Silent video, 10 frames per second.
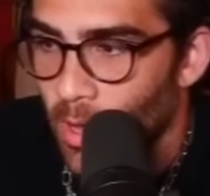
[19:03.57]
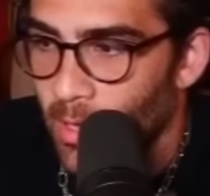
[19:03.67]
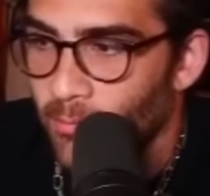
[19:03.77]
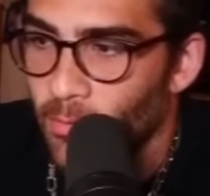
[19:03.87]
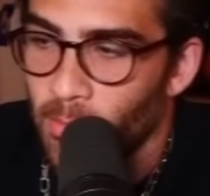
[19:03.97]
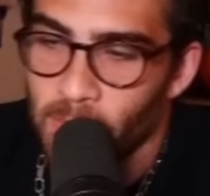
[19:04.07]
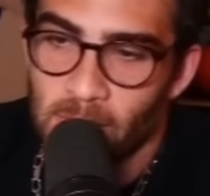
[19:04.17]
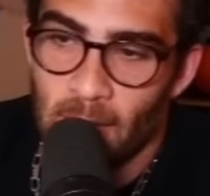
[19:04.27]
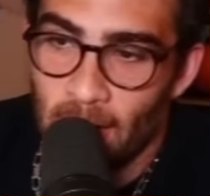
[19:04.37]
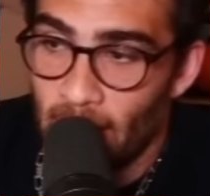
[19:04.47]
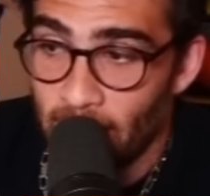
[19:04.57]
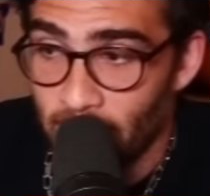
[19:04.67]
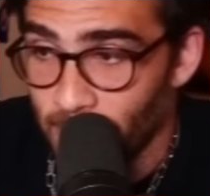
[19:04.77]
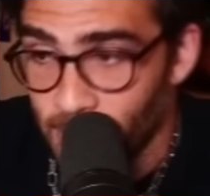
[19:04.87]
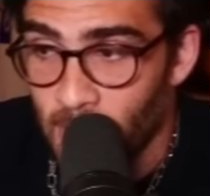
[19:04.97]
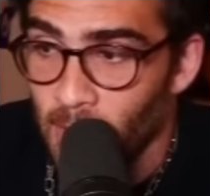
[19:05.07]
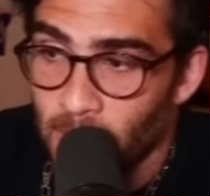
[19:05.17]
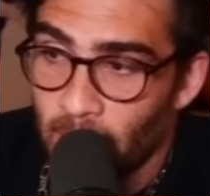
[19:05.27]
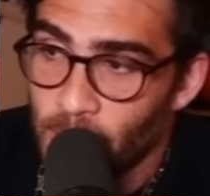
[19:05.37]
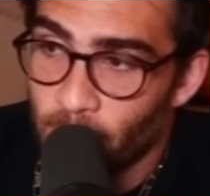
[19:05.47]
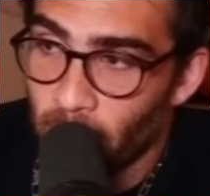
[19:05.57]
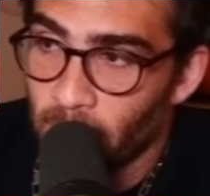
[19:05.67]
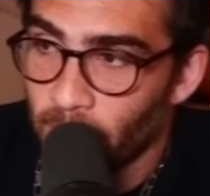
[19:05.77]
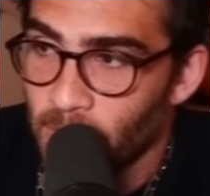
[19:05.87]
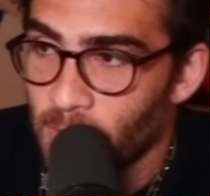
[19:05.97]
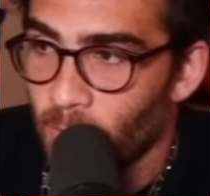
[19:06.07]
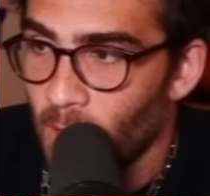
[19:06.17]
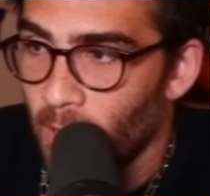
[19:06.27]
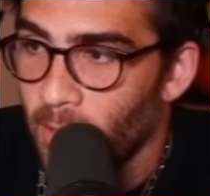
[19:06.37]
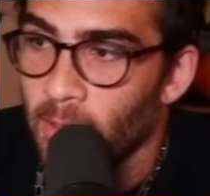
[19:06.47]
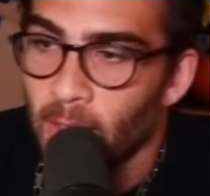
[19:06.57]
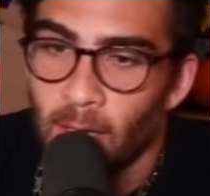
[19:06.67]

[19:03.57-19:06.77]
away from said ideals. That is part of the reason why